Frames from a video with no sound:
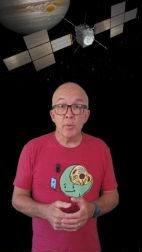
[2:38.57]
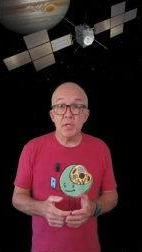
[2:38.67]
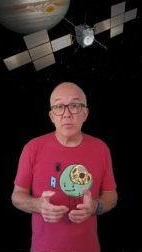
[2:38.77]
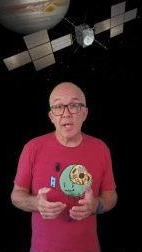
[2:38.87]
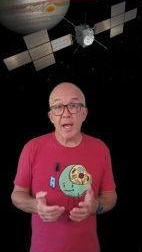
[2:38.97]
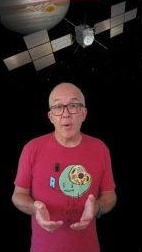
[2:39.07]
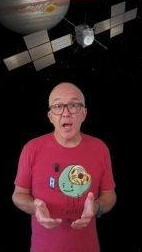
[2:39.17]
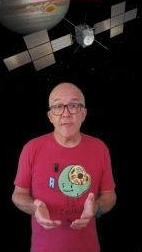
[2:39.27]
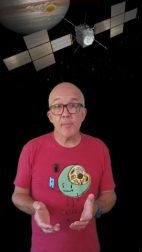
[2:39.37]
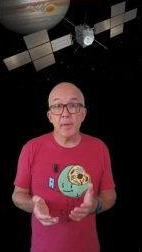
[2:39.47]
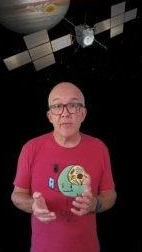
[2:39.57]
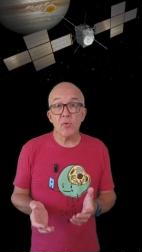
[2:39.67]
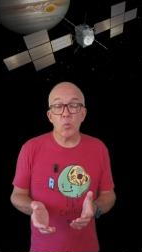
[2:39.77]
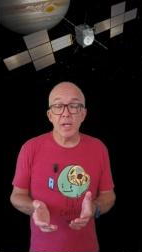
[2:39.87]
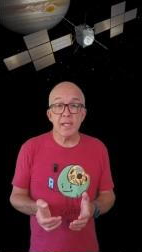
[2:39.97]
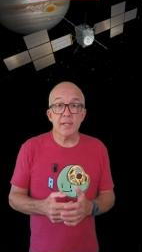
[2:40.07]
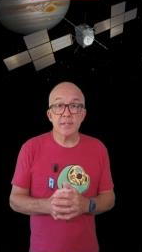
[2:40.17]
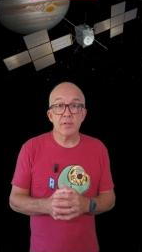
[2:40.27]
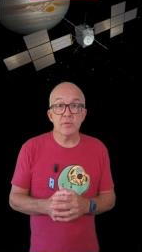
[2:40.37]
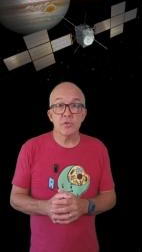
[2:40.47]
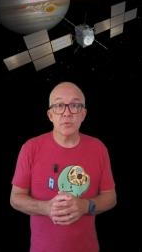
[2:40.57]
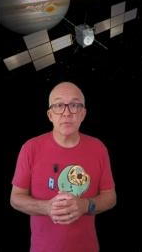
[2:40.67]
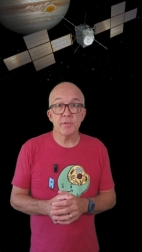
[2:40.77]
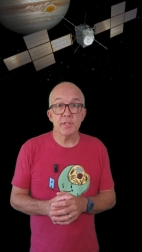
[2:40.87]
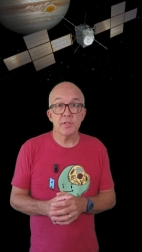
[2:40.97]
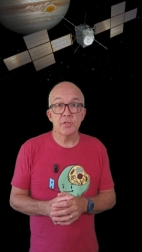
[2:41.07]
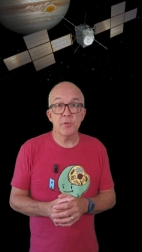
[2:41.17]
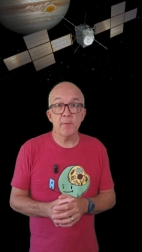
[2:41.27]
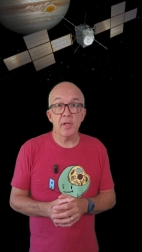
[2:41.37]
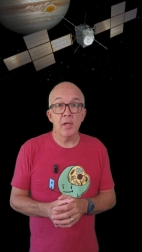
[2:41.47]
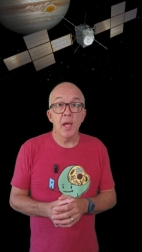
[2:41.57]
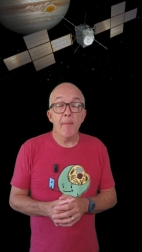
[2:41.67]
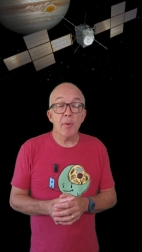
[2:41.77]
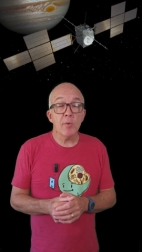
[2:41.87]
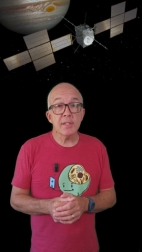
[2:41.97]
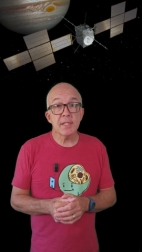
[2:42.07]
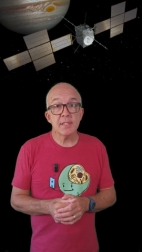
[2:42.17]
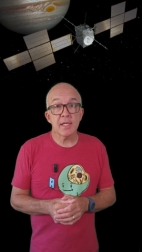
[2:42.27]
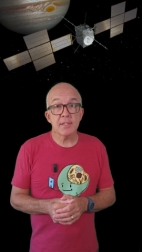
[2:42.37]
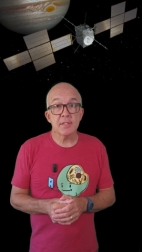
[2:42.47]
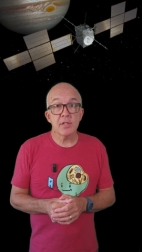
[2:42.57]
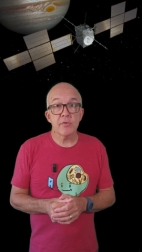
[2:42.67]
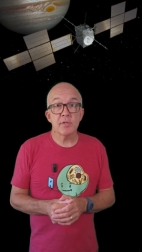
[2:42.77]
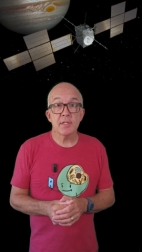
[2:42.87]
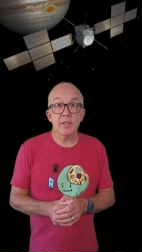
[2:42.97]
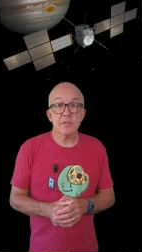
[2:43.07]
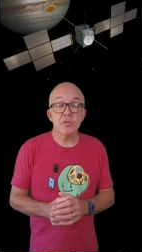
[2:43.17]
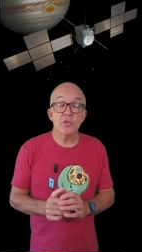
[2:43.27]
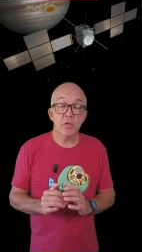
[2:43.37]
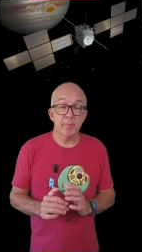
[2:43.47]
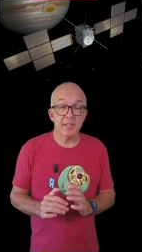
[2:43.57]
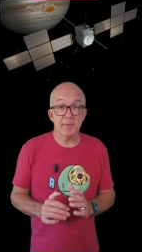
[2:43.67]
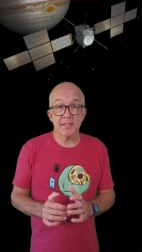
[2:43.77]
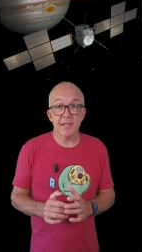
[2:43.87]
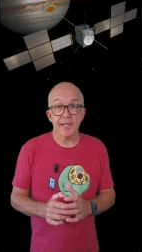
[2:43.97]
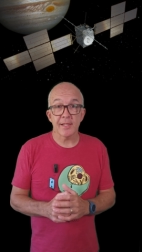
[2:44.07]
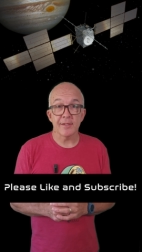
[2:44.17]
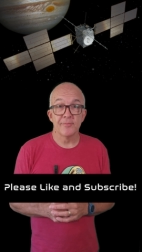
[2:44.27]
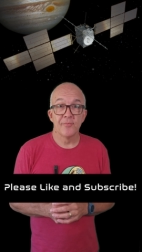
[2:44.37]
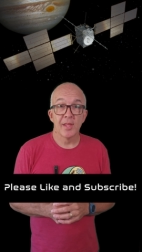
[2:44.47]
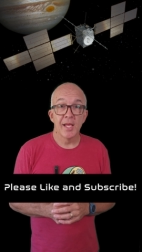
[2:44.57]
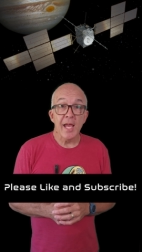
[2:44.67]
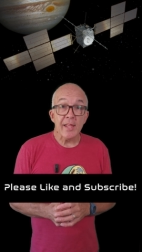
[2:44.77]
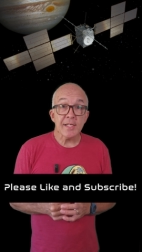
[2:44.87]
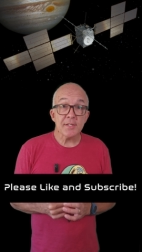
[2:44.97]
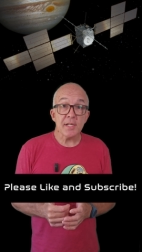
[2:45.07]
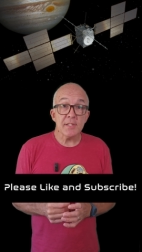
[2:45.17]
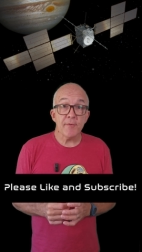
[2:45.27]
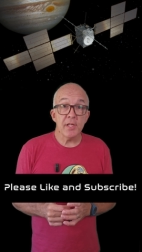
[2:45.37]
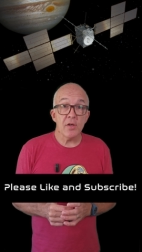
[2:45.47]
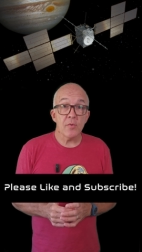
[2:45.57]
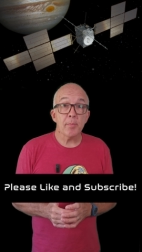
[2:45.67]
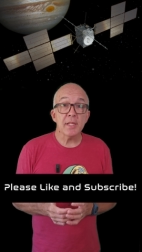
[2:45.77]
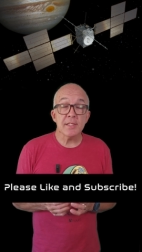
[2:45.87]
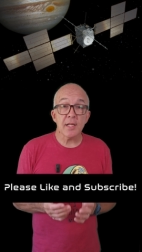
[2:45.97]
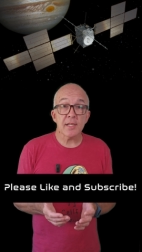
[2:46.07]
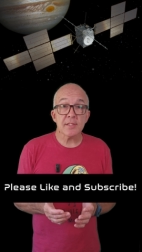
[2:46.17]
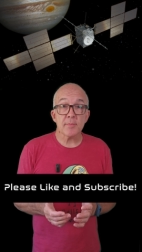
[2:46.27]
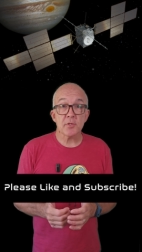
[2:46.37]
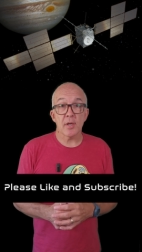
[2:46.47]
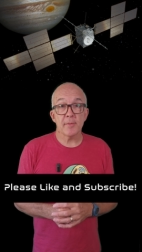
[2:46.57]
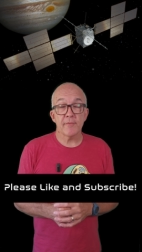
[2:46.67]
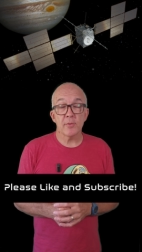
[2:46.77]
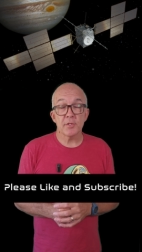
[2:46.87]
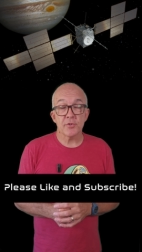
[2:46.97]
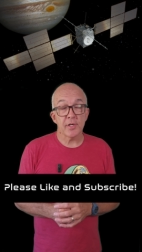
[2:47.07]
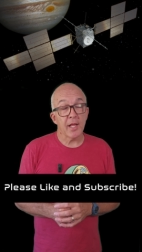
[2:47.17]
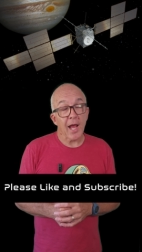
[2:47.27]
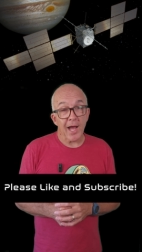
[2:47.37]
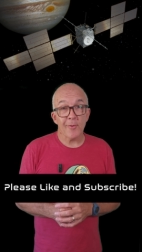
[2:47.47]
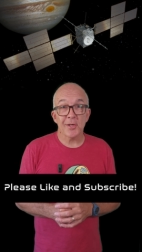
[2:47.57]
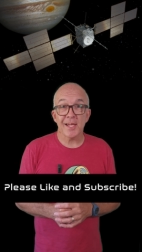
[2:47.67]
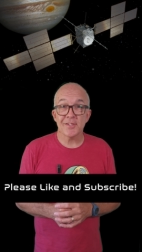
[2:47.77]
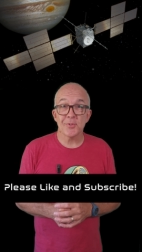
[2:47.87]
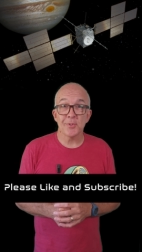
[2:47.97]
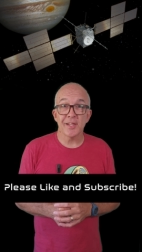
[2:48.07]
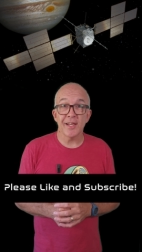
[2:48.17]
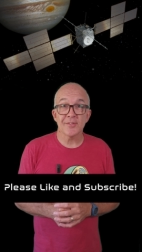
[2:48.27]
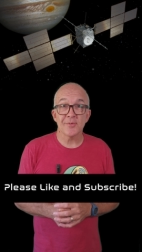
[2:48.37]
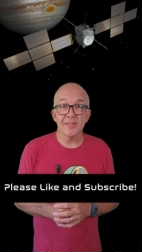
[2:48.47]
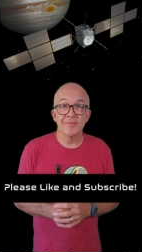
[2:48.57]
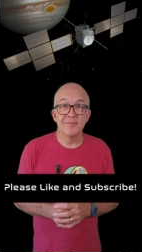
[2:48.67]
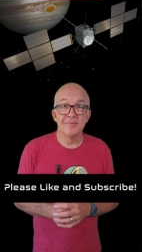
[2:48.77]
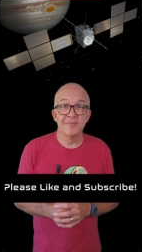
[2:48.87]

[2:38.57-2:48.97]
We do now have a bit of a wait until JUICE reaches Jupiter, but once it does, the results should be spectacular. That's today's video. Please like and subscribe if you enjoyed it. I will catch you in the next one.